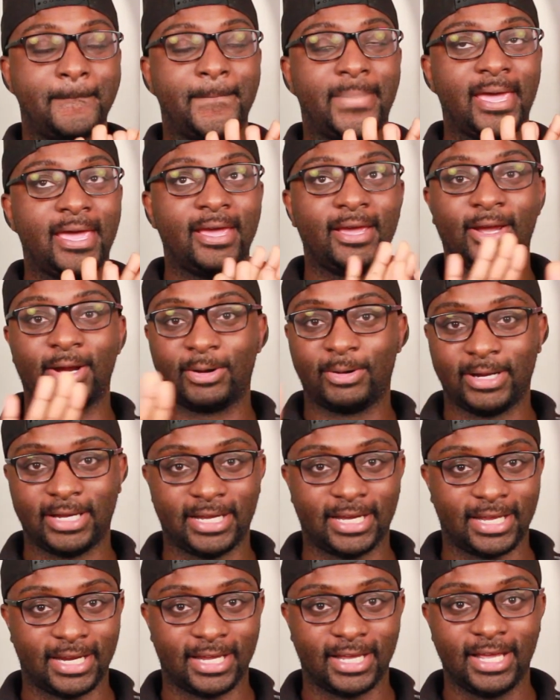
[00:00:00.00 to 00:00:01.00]

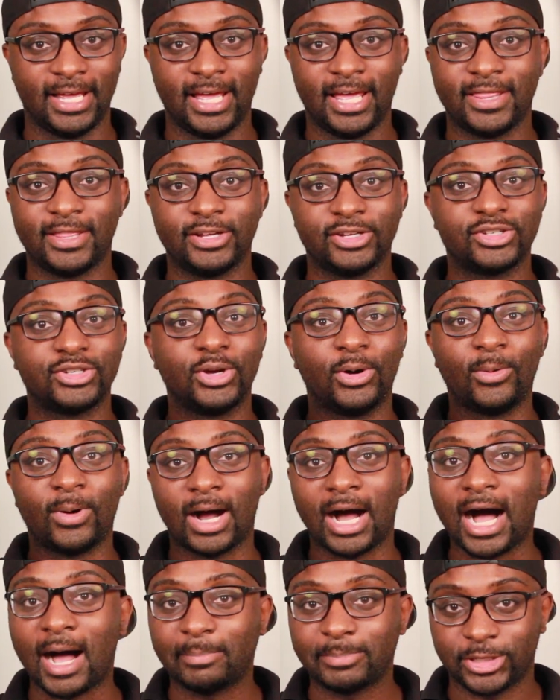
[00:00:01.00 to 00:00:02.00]
period. There's no
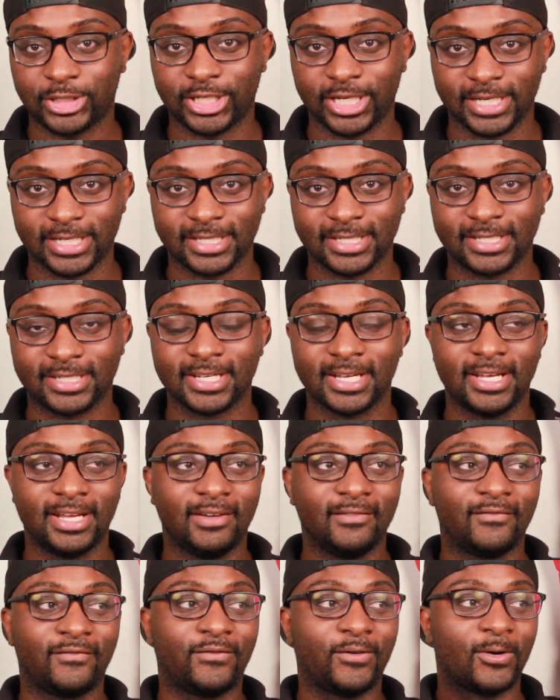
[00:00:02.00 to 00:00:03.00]
options
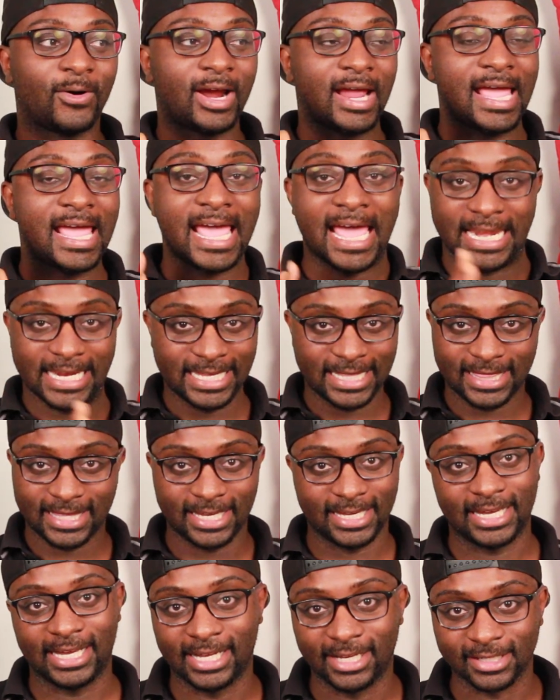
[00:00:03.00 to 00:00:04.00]
for
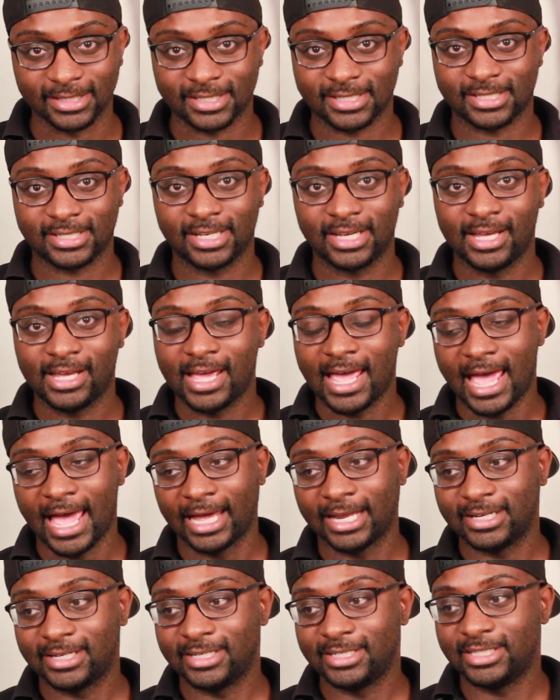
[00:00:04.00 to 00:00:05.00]
anything else.
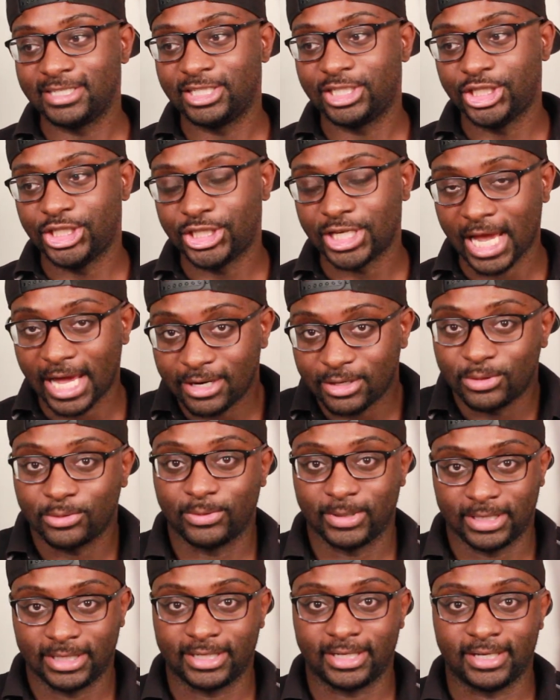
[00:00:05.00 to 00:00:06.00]
And
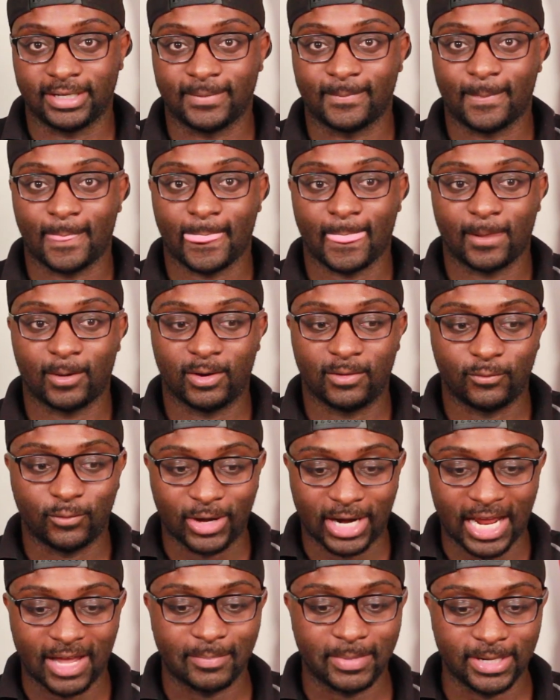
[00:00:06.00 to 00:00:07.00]
generally, of
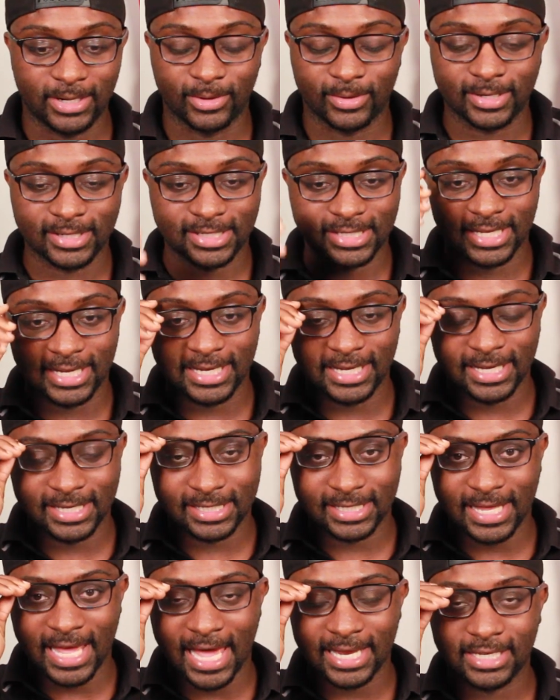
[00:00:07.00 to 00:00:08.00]
what I've been noticing
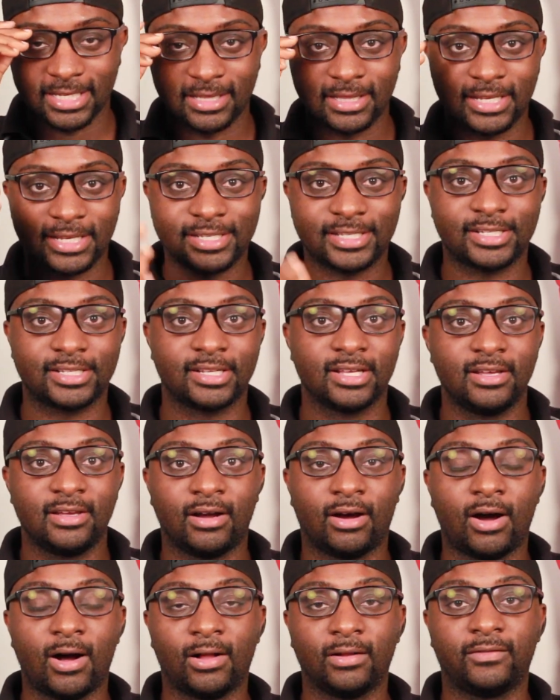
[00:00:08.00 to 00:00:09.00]
is that this
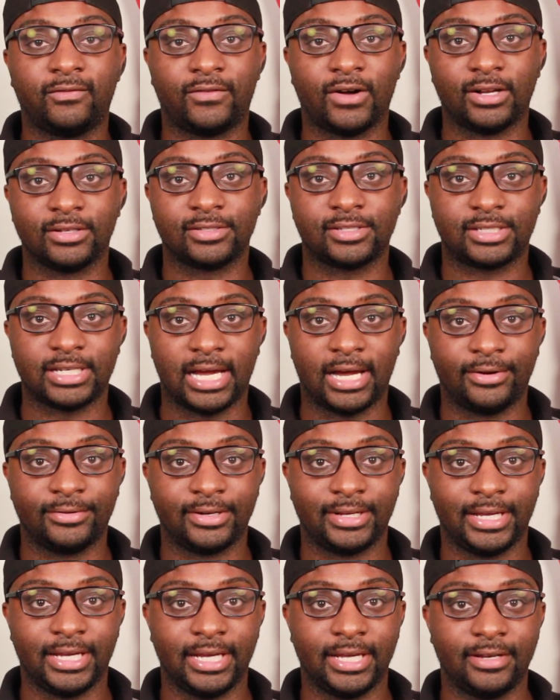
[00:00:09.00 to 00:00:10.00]
all falls
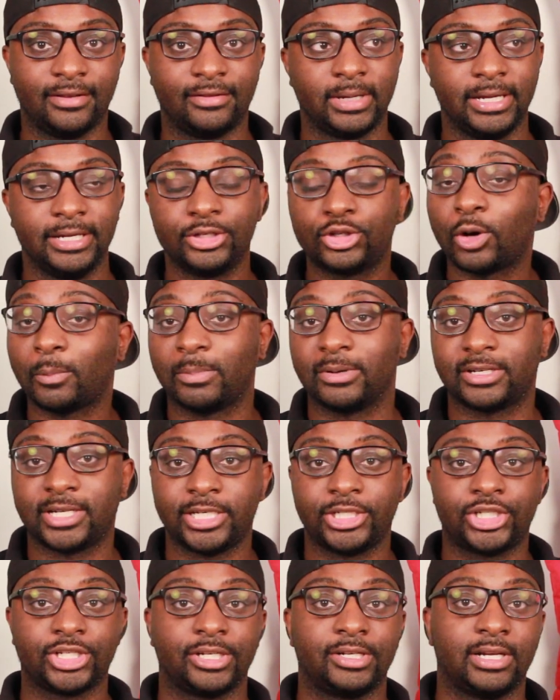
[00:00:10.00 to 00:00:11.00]
down in
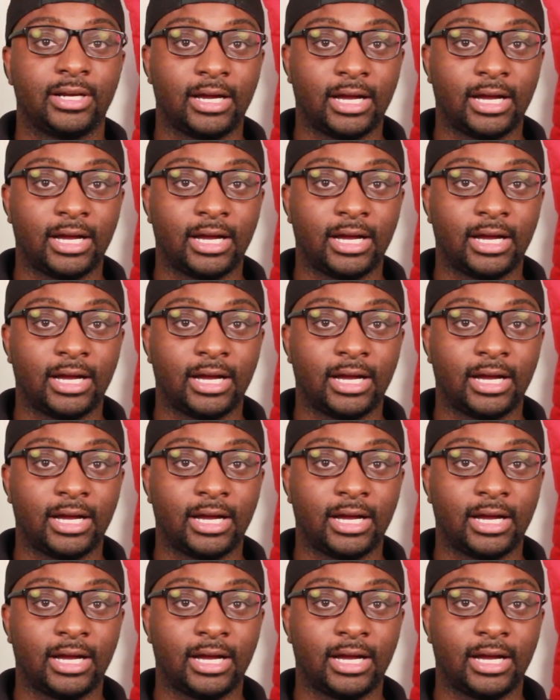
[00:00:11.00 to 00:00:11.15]
interpretation